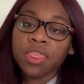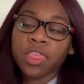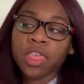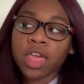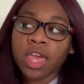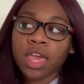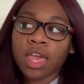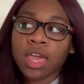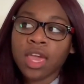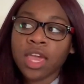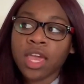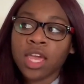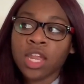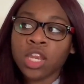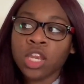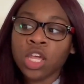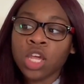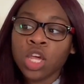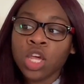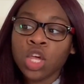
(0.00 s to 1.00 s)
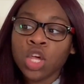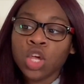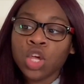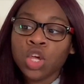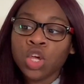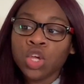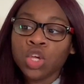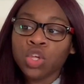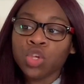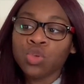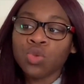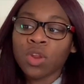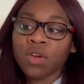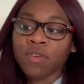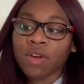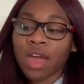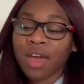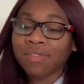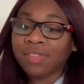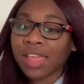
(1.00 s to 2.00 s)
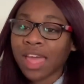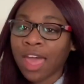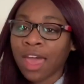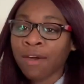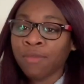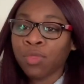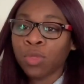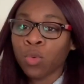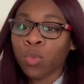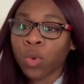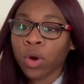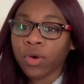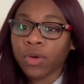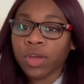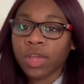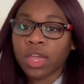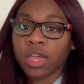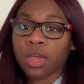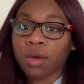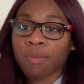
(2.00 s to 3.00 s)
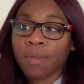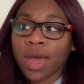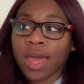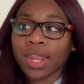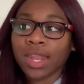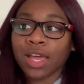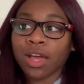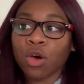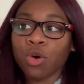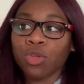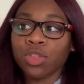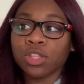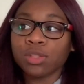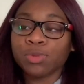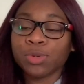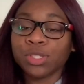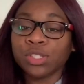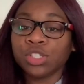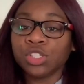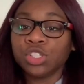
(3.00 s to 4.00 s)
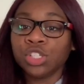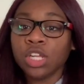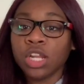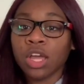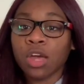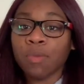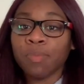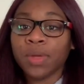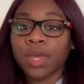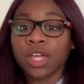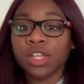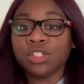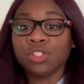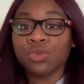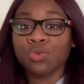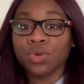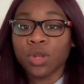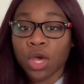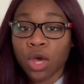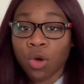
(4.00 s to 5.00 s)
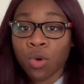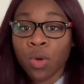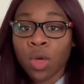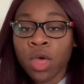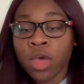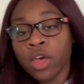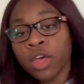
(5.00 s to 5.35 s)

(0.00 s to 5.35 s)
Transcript: then you never have to have the worry in your mind like, oh, this person is cheating on me, because you know.